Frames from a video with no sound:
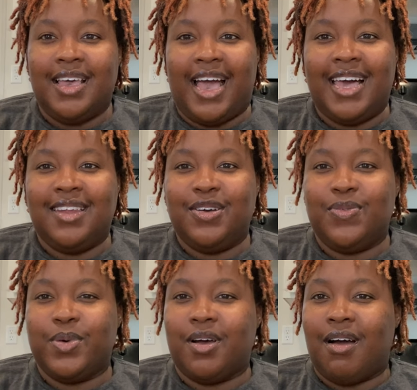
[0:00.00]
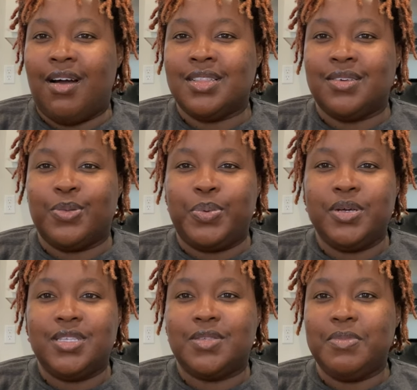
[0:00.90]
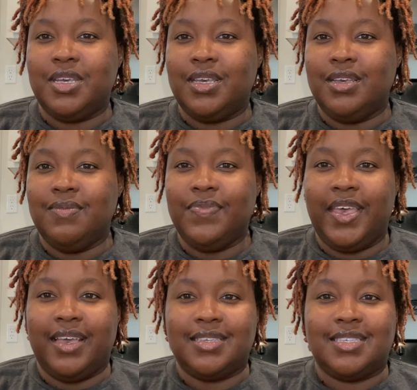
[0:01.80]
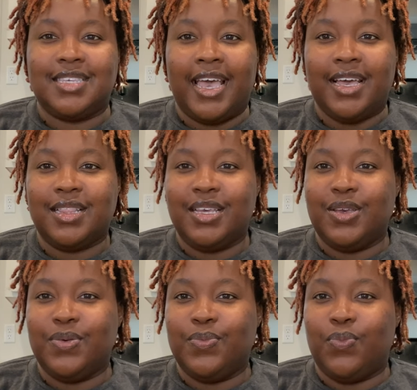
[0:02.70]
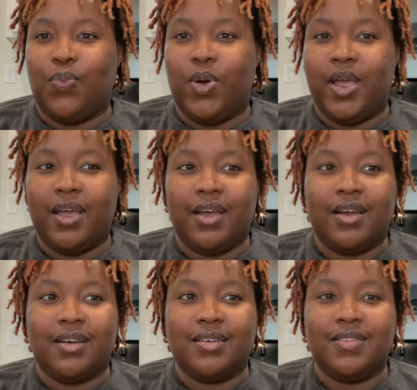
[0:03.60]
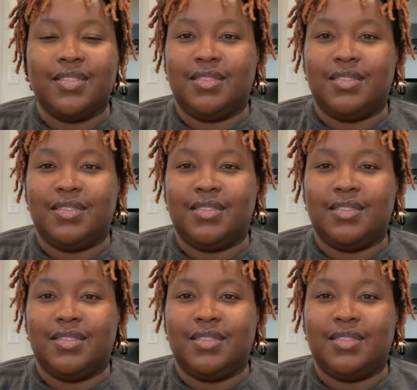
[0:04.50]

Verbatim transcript: I love when an author puts me exactly where